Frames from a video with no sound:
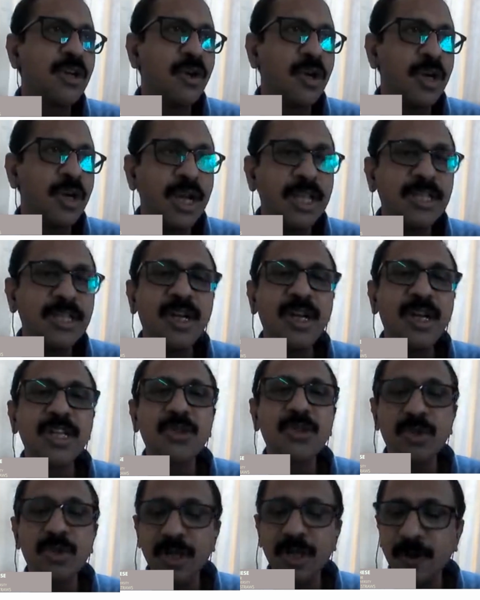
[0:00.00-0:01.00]
or an engineering
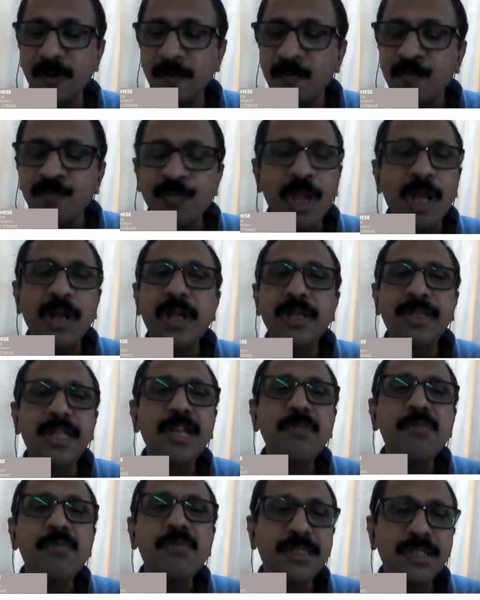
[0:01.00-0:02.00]
student,
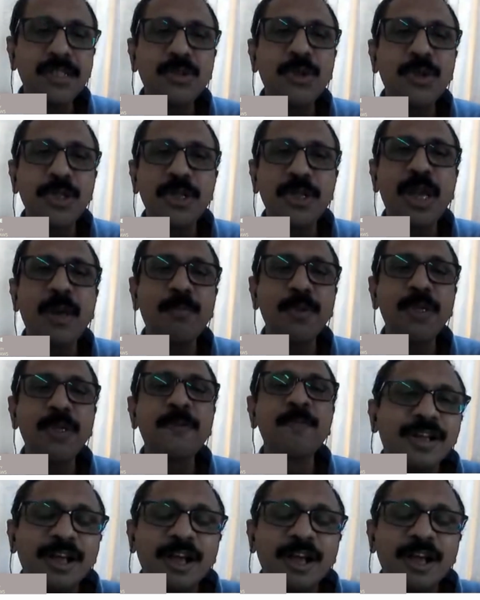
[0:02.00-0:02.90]
nothing much is going to happen.